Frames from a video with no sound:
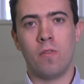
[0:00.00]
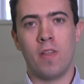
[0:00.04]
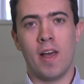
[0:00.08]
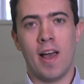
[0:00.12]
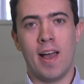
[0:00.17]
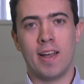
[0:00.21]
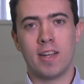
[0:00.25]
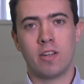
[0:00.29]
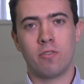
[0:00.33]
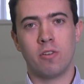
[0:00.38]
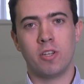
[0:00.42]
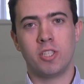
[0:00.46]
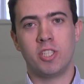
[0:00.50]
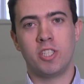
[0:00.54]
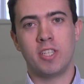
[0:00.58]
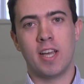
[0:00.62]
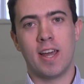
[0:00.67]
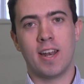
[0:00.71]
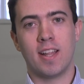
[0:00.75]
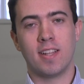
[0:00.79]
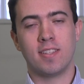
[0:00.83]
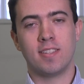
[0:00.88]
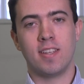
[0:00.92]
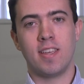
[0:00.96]
that
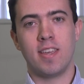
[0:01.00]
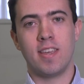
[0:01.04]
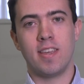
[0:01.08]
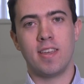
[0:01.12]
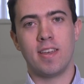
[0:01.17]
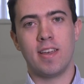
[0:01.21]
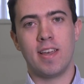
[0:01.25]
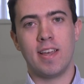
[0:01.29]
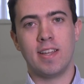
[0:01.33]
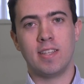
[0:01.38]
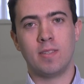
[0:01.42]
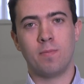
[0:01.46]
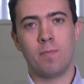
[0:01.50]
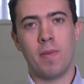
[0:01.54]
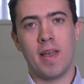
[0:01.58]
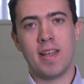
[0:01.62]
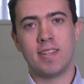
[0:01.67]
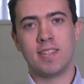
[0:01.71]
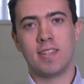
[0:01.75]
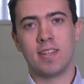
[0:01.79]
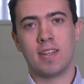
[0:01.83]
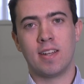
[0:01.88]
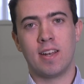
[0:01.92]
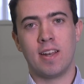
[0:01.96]
Christianity is
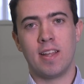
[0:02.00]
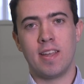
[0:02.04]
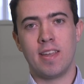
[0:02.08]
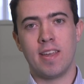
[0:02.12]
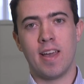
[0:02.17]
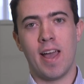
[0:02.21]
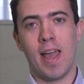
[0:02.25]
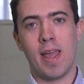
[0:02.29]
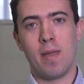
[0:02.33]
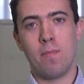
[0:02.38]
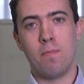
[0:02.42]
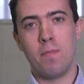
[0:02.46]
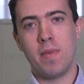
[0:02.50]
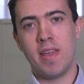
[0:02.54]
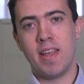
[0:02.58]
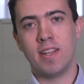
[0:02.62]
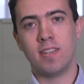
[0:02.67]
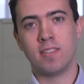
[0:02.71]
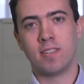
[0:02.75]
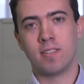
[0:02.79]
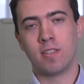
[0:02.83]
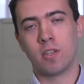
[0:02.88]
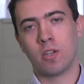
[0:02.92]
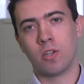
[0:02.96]
basically a
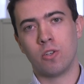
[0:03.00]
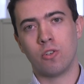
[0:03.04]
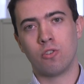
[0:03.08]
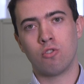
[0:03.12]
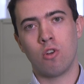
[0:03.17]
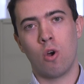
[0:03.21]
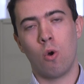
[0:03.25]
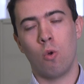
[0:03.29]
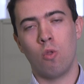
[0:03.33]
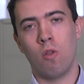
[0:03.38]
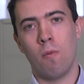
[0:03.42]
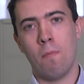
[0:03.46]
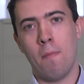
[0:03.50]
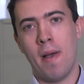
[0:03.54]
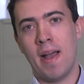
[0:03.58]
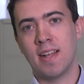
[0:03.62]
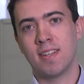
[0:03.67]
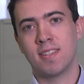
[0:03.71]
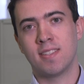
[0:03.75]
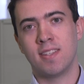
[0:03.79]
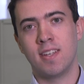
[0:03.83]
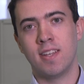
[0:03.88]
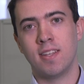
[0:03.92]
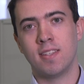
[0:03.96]
means to control the
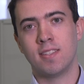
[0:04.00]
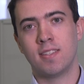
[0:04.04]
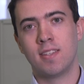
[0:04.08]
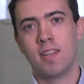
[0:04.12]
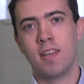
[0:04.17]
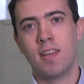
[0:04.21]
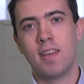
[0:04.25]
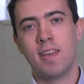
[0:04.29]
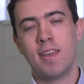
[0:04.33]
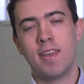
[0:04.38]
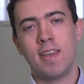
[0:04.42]
masses.